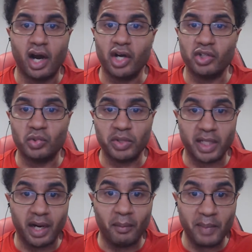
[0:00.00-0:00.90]
are
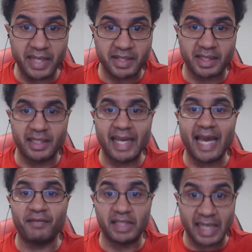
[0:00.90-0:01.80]
doing amazing, and they
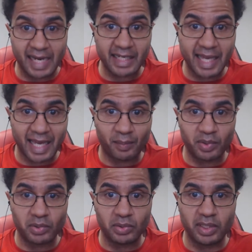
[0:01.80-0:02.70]
have a lot of
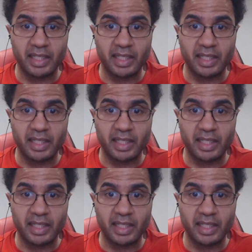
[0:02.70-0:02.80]
capital,